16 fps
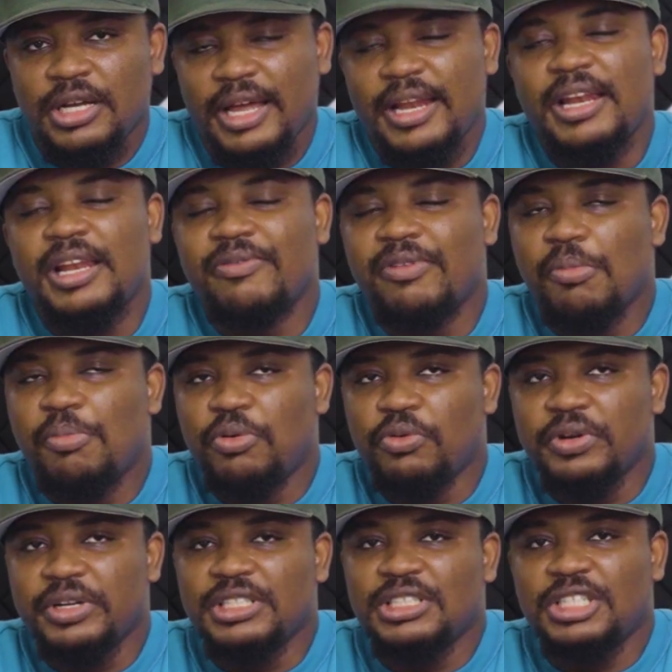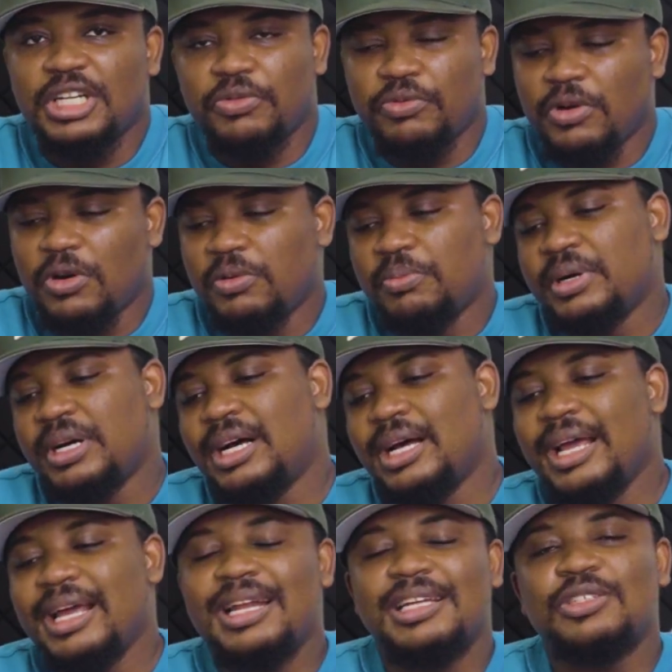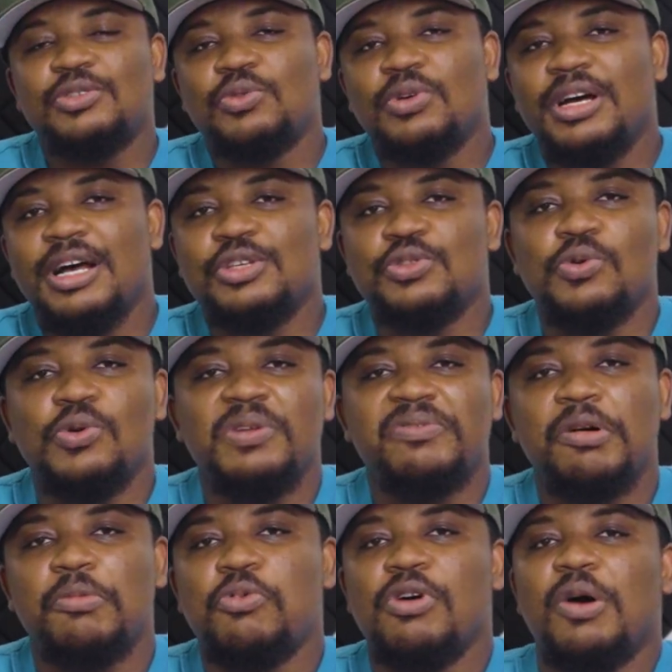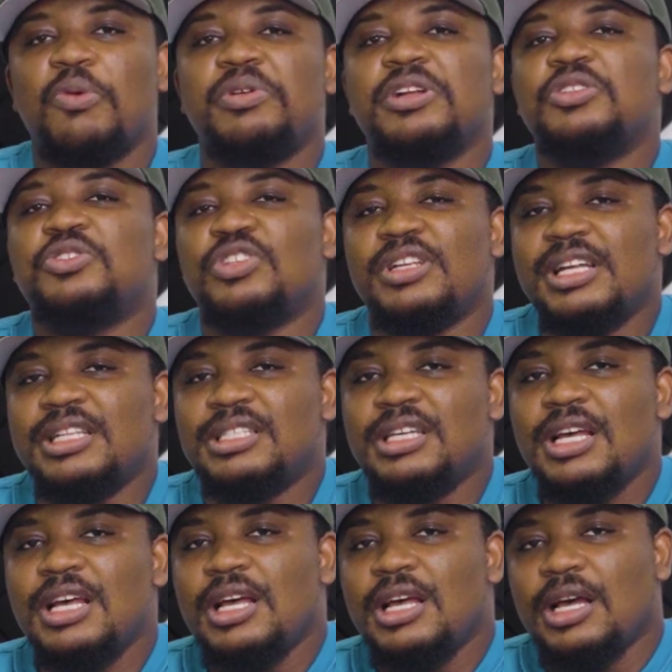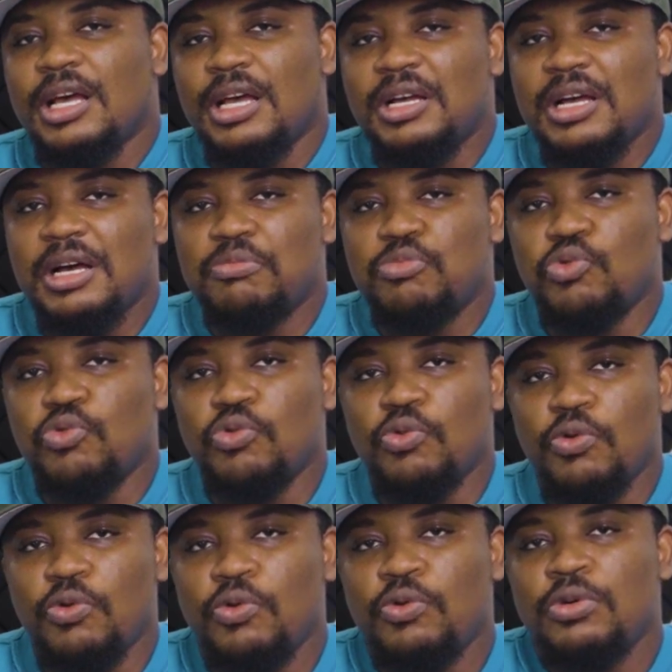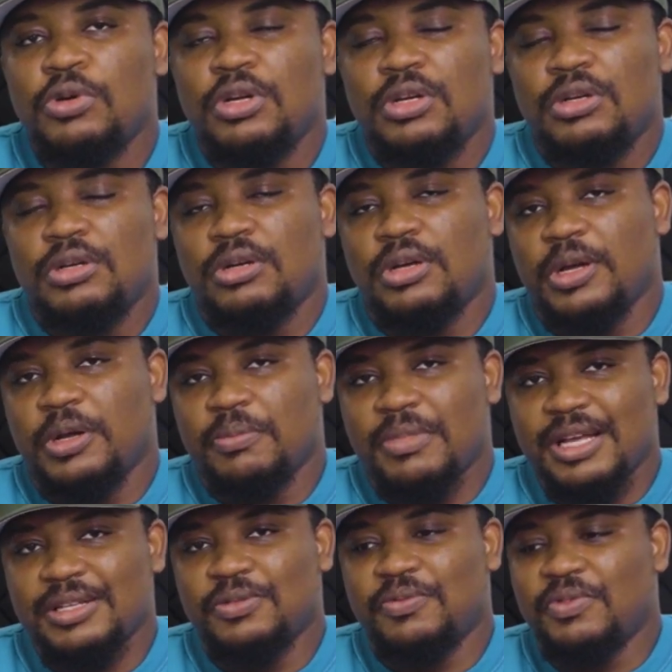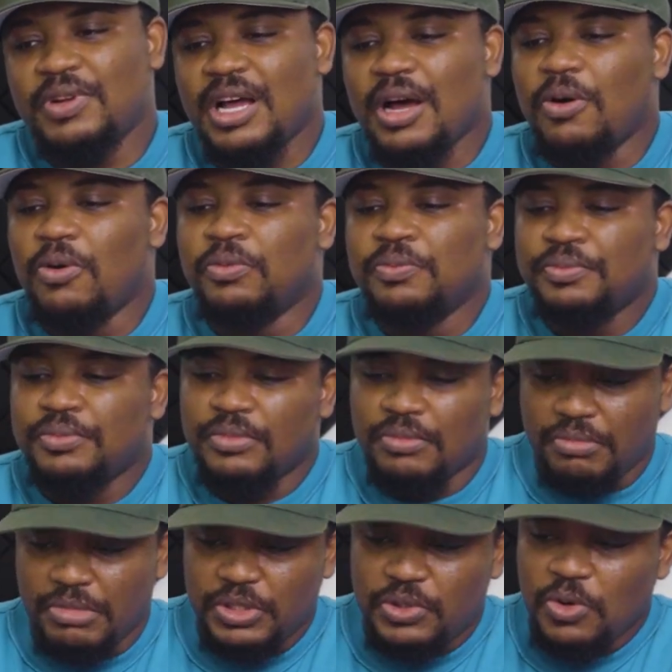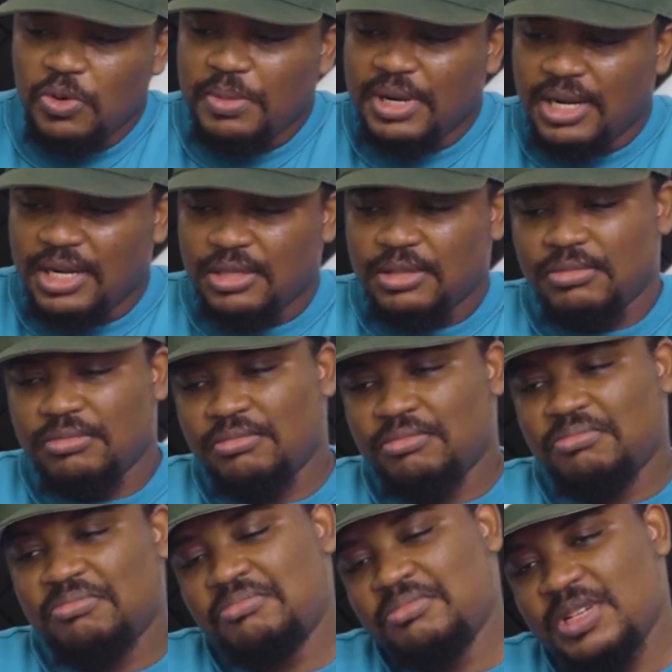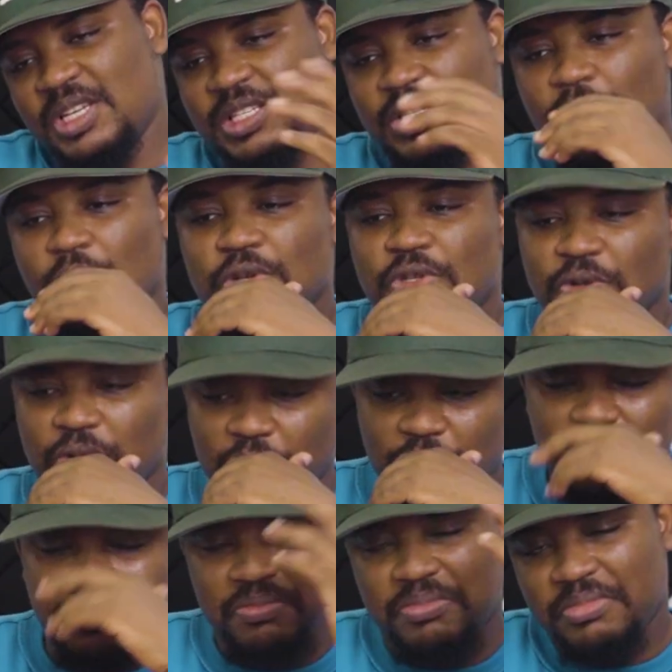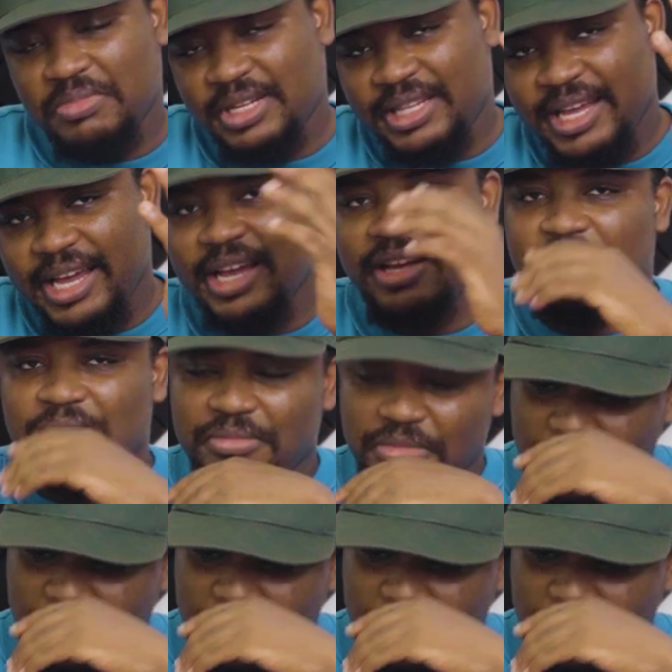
and Liverpool in general, but it doesn't look as though Liverpool are willing to let Gakpo go as of now. Mitoma is also there,